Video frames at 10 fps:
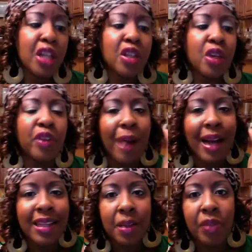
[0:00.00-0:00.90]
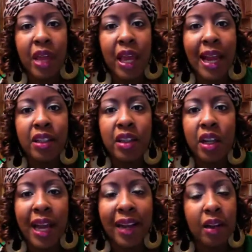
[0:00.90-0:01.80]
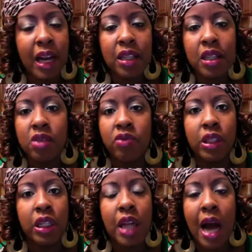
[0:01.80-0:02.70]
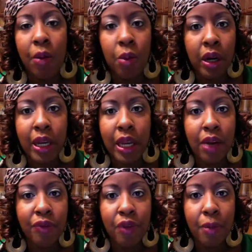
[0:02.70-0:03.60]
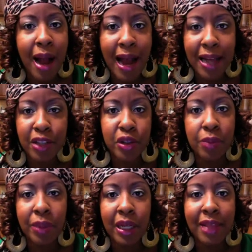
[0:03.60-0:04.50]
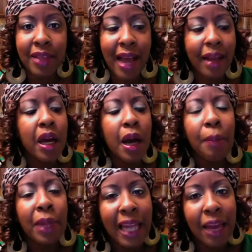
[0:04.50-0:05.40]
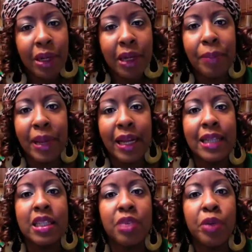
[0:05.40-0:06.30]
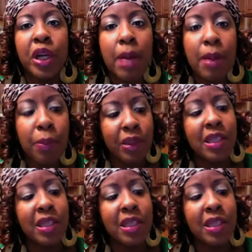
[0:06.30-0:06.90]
So if you buy something and you're like, okay, this is really not working for my eyes or something like that, play with it a bit and see what you can come up with.